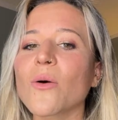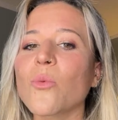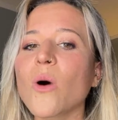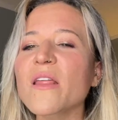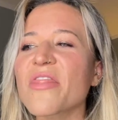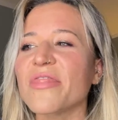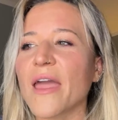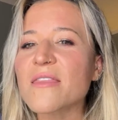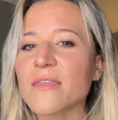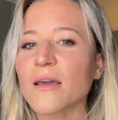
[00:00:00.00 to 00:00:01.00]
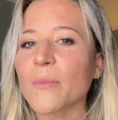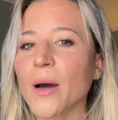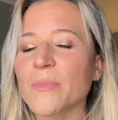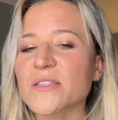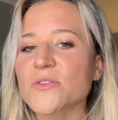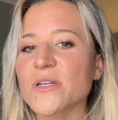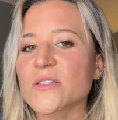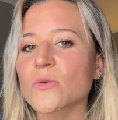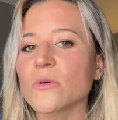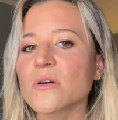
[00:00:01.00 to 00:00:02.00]
what do they think about mystery
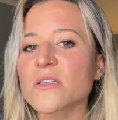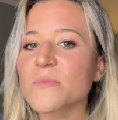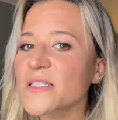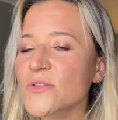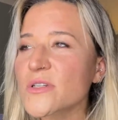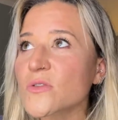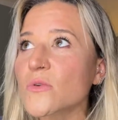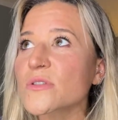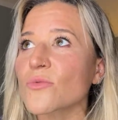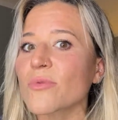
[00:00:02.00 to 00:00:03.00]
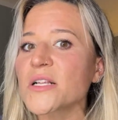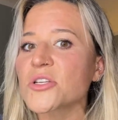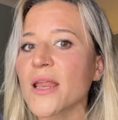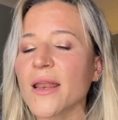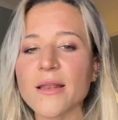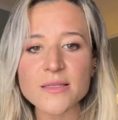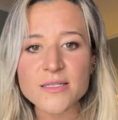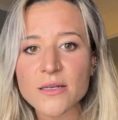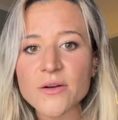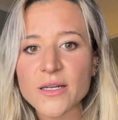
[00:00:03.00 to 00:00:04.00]
school? Because mystery schools originated in
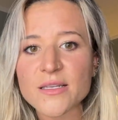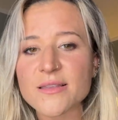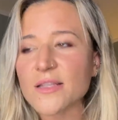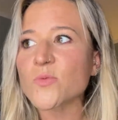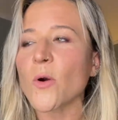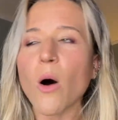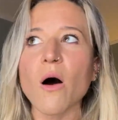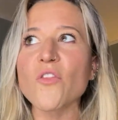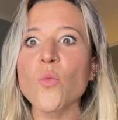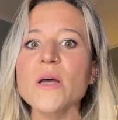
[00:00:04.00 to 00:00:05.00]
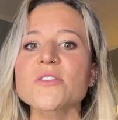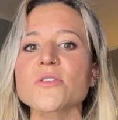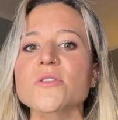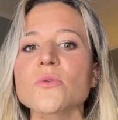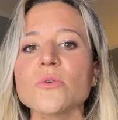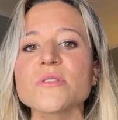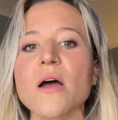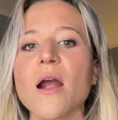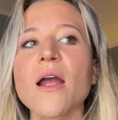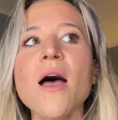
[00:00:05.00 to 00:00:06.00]
Sirius. That's where all the wizard schools
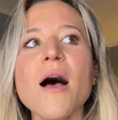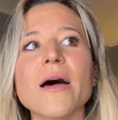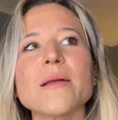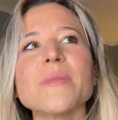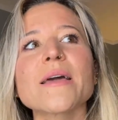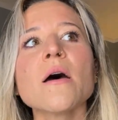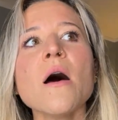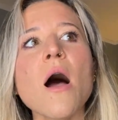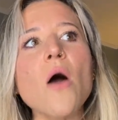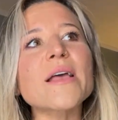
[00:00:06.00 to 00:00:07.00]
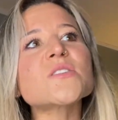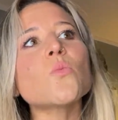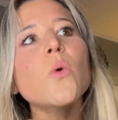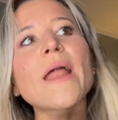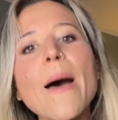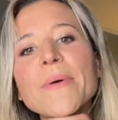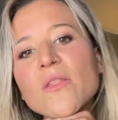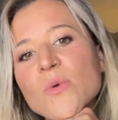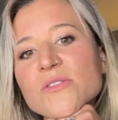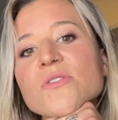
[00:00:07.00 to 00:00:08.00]
are. And I'm like, okay, so what happened to
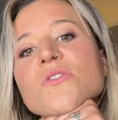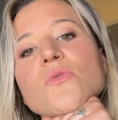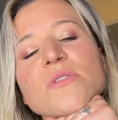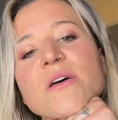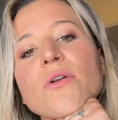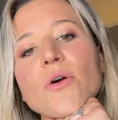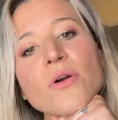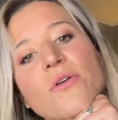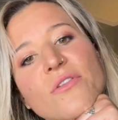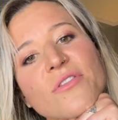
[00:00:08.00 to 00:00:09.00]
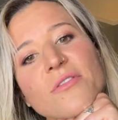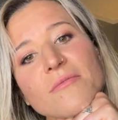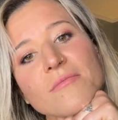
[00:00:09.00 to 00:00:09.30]
the wizard schools on Earth?